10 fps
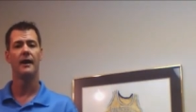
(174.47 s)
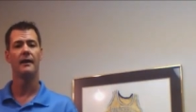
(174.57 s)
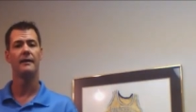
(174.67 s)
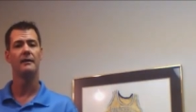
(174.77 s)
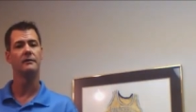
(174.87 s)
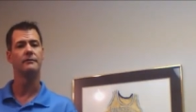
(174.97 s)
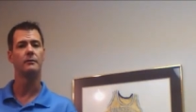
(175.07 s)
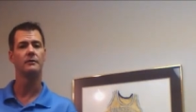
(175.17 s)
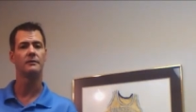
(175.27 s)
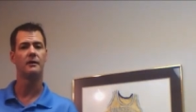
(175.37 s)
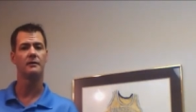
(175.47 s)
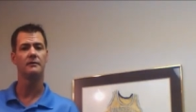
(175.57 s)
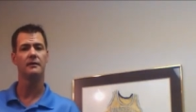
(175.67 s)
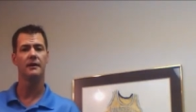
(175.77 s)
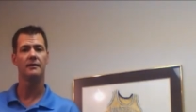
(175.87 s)
and I look forward to
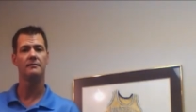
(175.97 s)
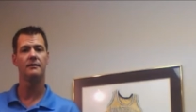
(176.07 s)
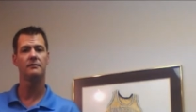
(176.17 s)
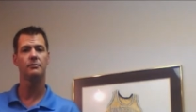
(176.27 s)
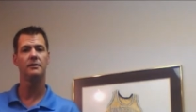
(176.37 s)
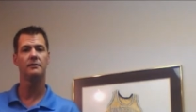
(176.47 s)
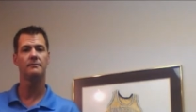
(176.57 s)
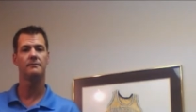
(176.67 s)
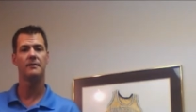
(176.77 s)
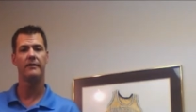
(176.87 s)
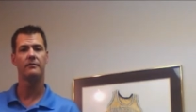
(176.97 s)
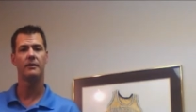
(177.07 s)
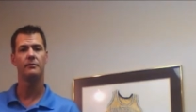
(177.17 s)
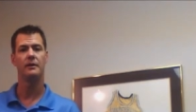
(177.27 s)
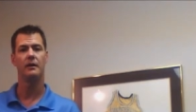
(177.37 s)
talking to you guys next week. Have a
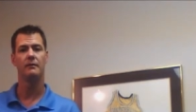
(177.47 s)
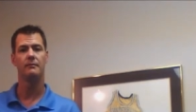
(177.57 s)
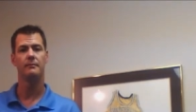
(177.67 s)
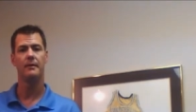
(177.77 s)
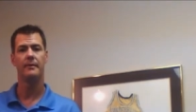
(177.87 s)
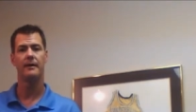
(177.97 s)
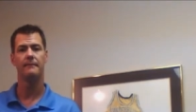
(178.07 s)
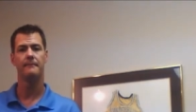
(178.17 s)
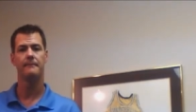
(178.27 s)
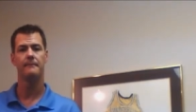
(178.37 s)
great weekend. Bye-bye.